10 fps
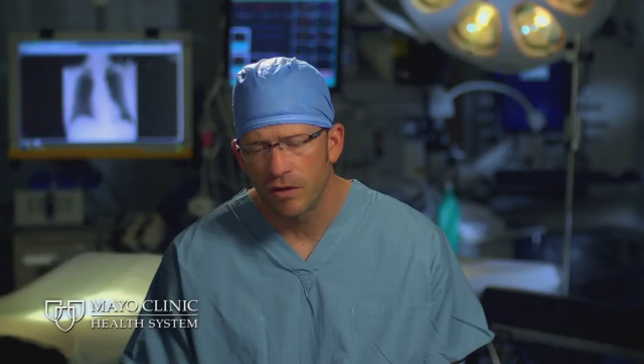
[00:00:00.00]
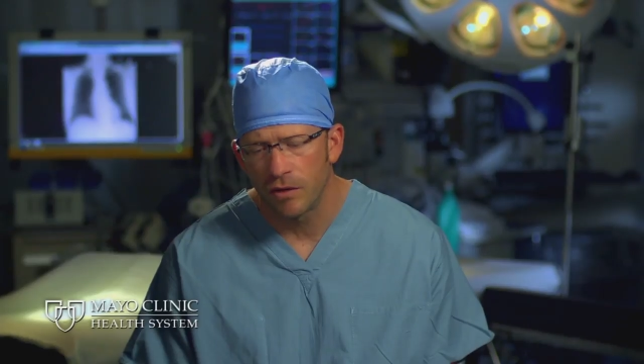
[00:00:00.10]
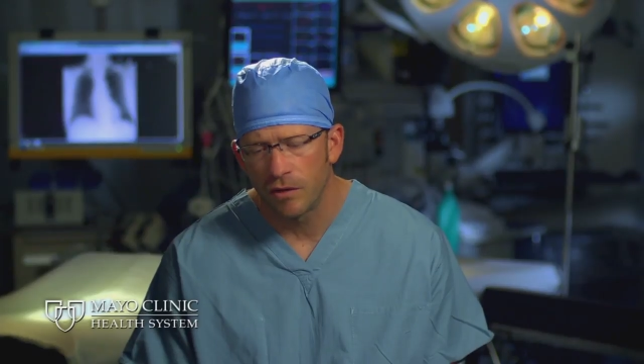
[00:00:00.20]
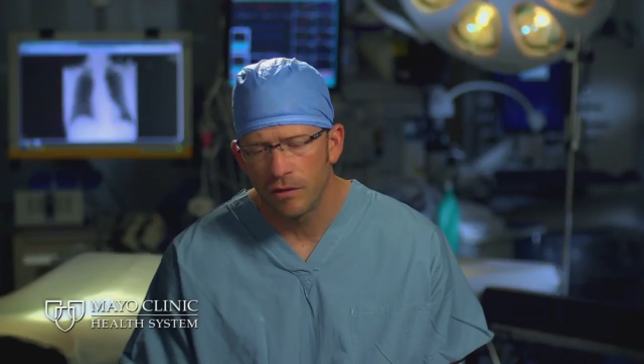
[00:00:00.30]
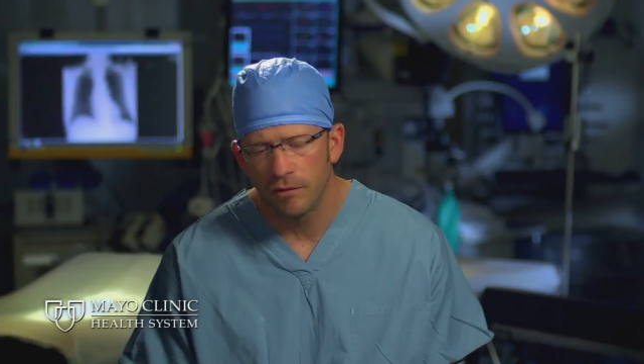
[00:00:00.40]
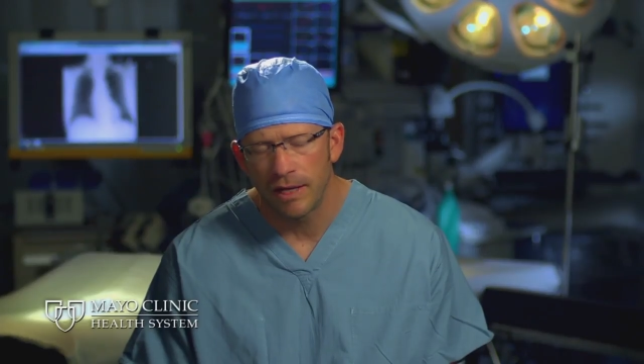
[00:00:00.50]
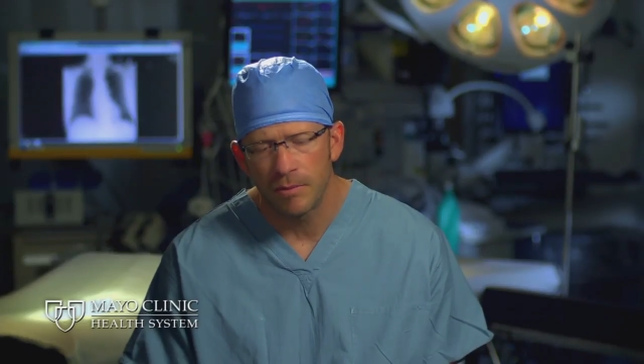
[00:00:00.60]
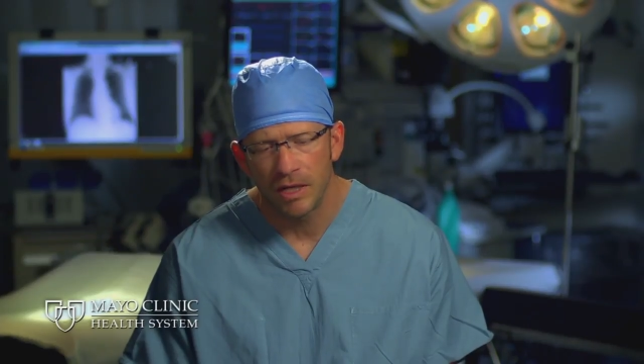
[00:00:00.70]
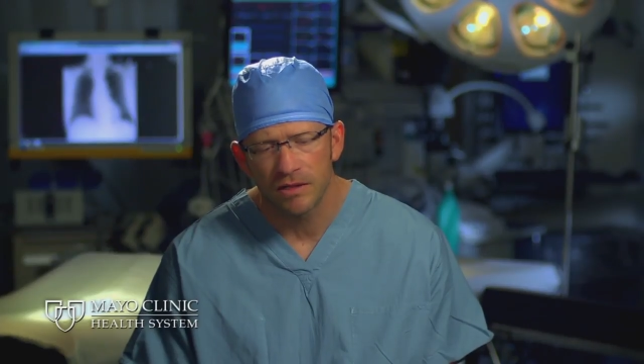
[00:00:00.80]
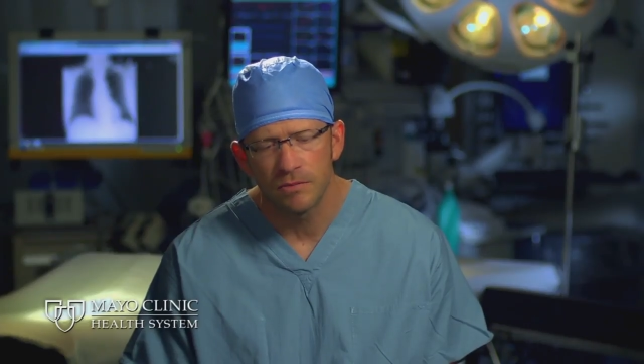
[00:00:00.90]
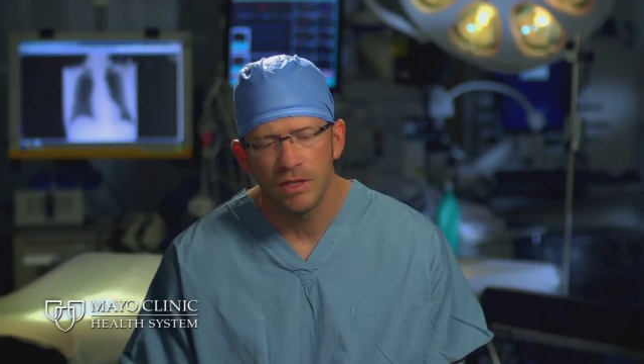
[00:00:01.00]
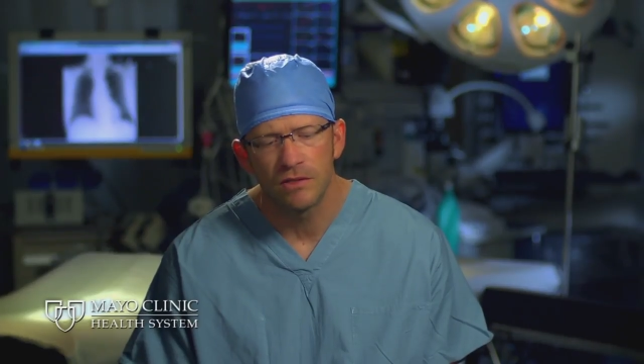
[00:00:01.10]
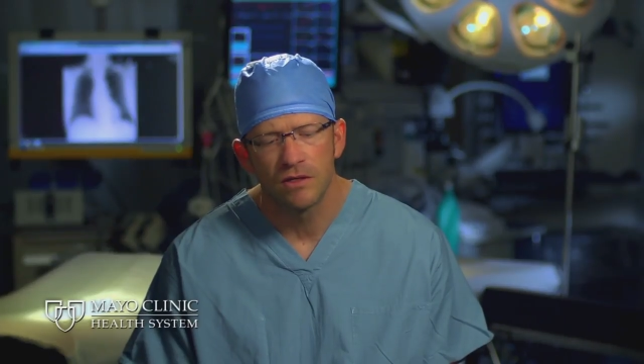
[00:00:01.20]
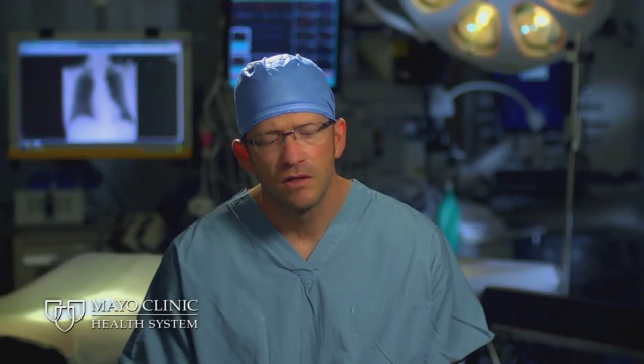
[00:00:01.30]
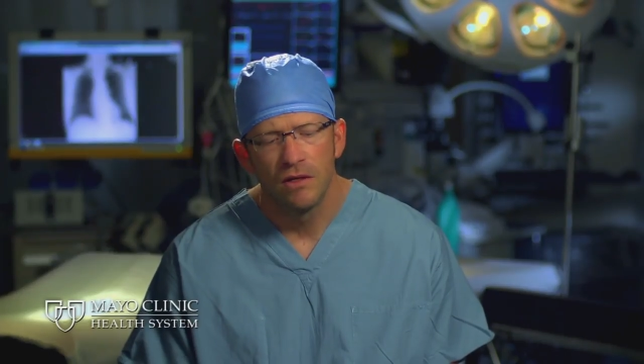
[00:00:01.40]
our
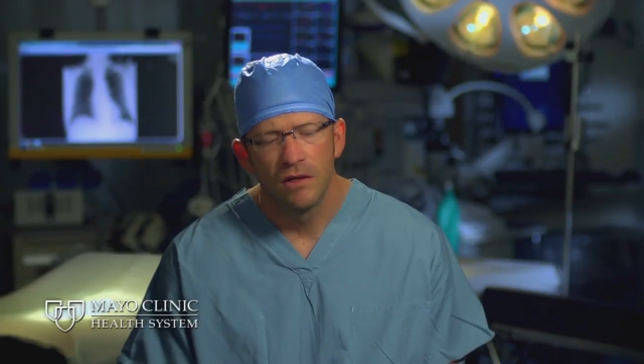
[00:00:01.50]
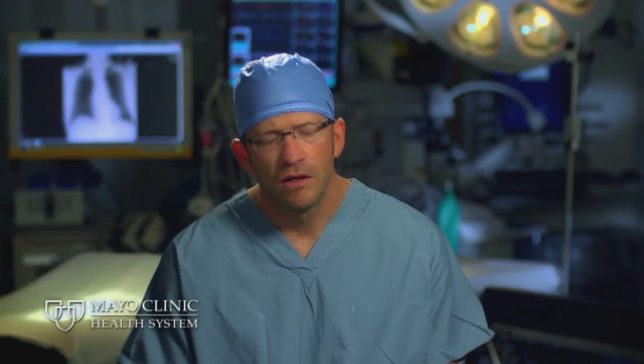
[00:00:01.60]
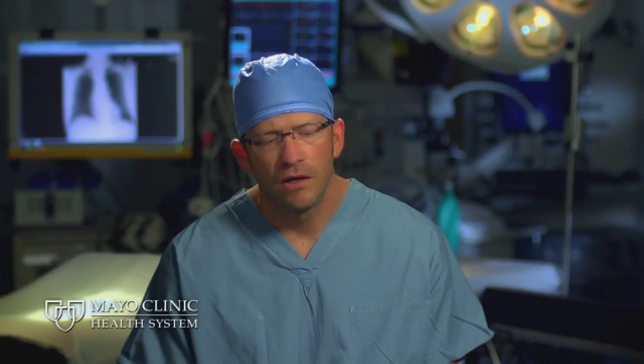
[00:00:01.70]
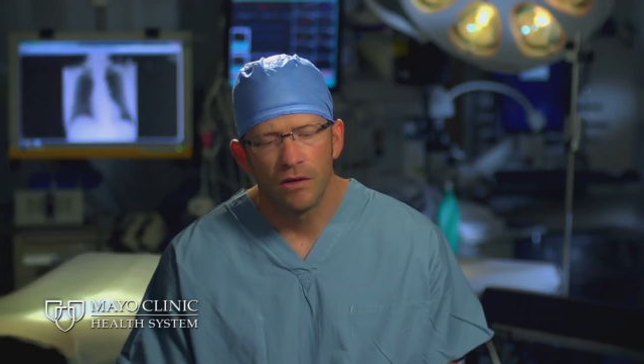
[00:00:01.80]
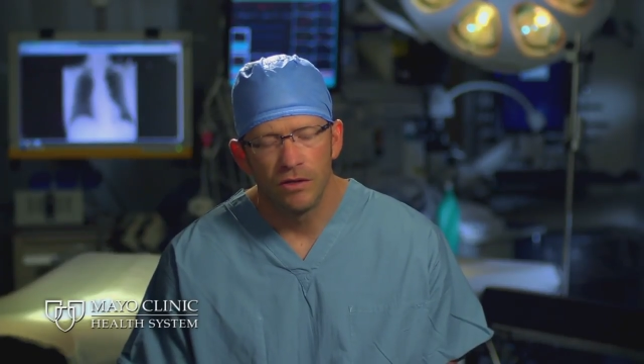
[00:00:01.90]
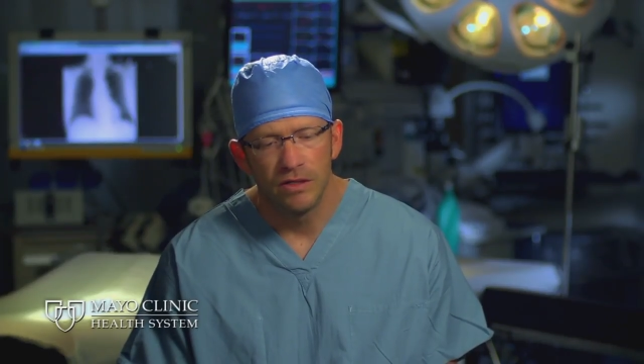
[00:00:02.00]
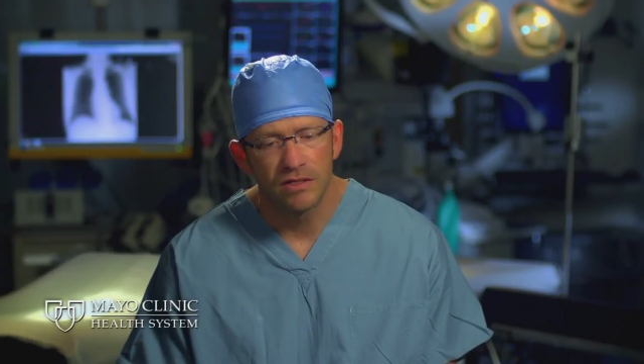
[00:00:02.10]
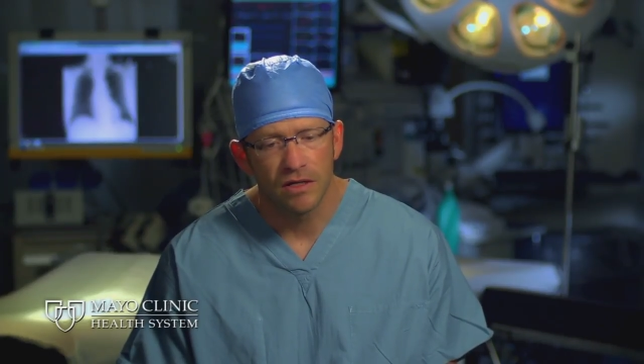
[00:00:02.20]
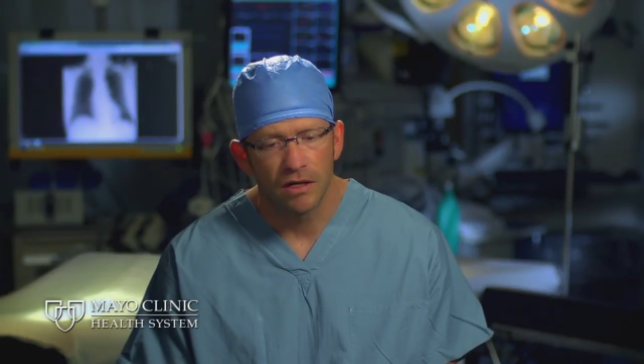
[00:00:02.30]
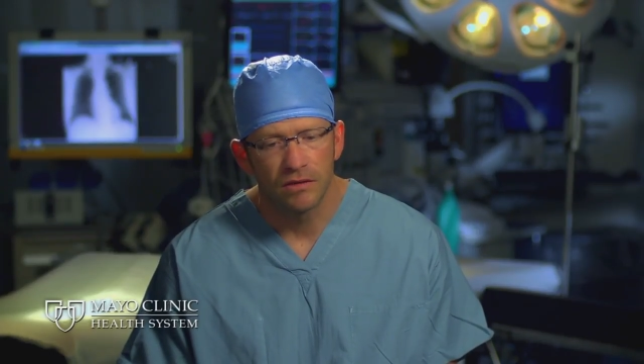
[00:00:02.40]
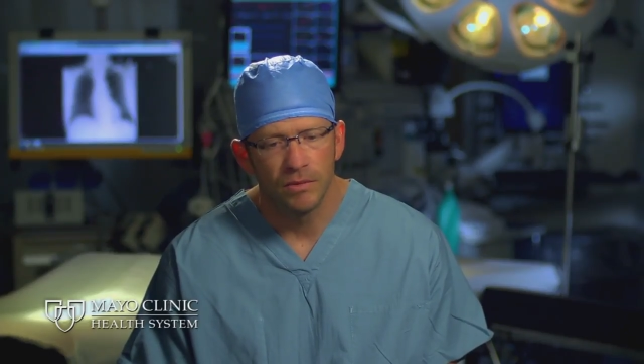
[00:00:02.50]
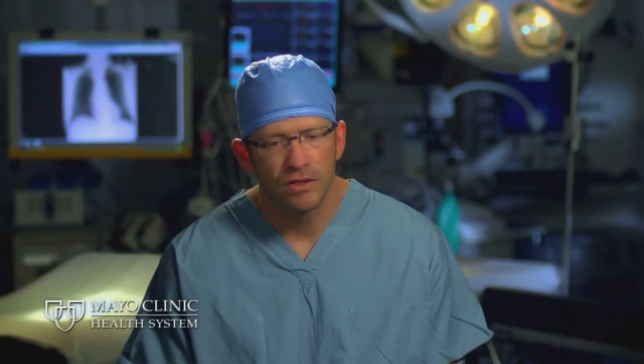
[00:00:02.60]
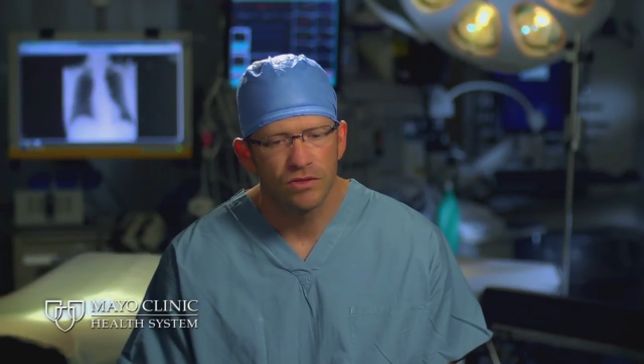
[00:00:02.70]
laminectomies are discectomies,